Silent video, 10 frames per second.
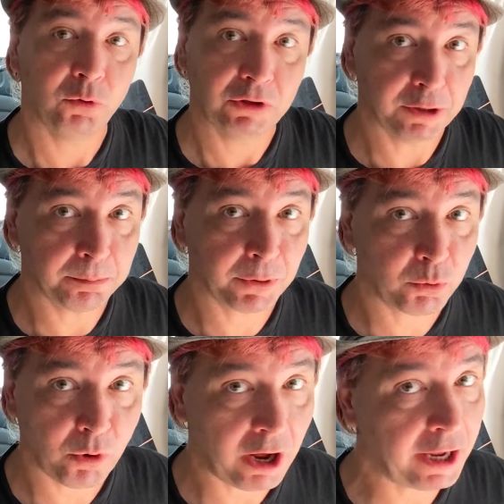number
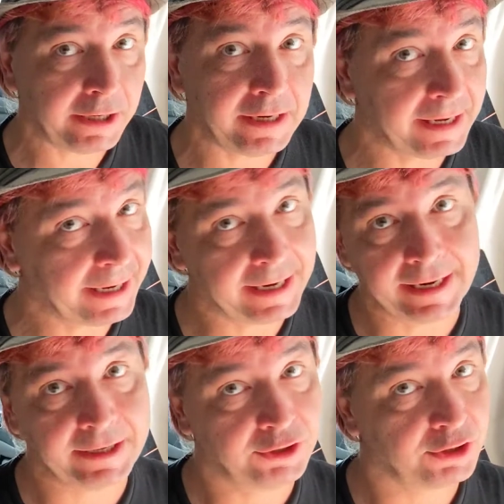one
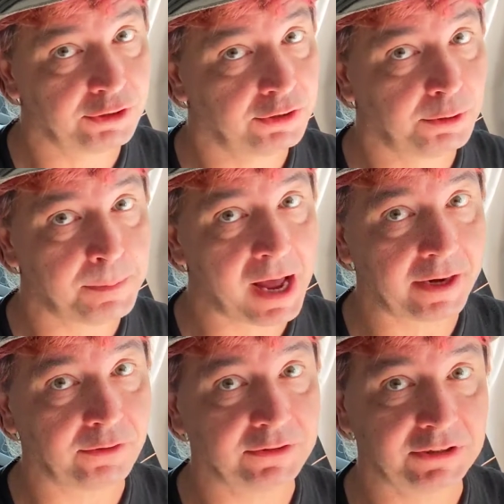in your little
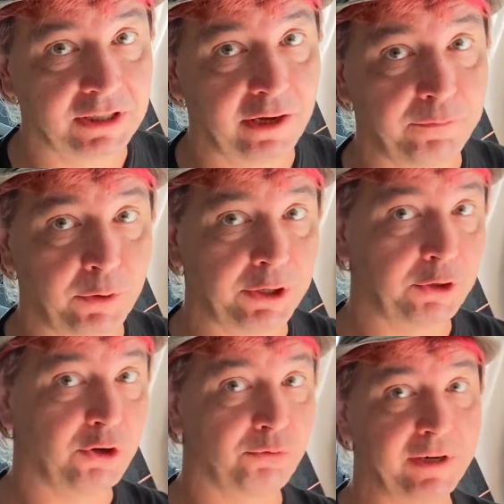bottle and stuff where
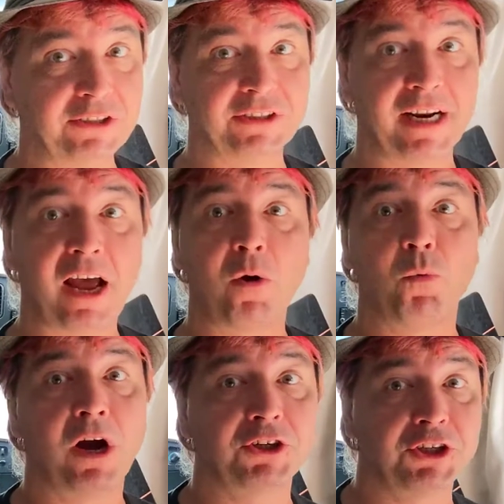you can rinse it out,
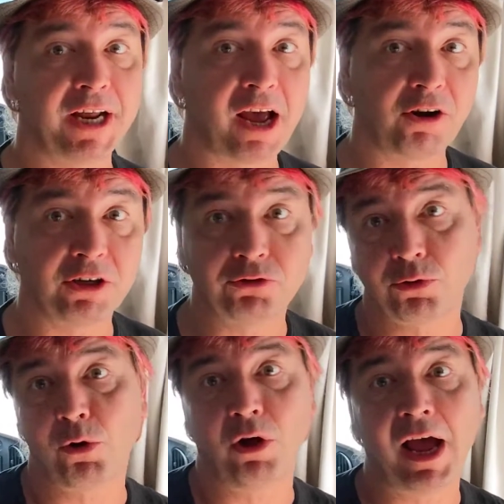wash it out,
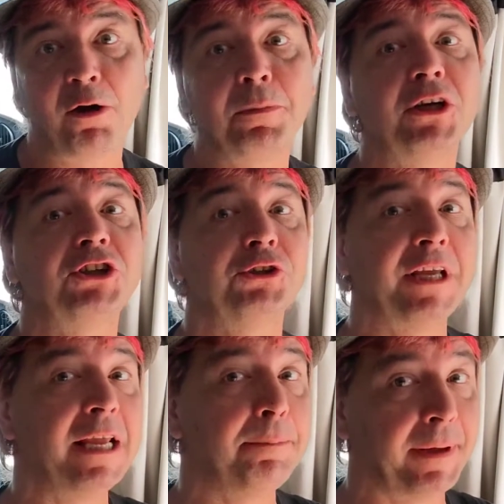control how much you
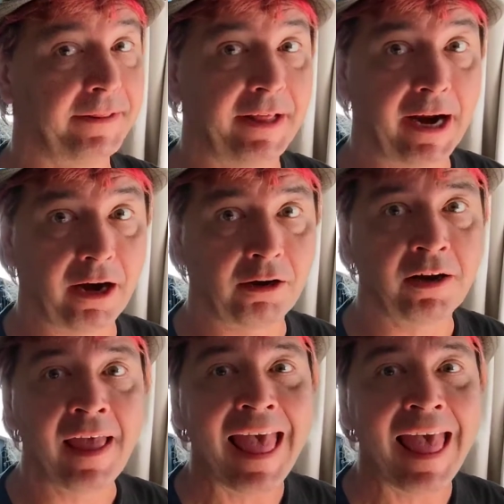keep in there.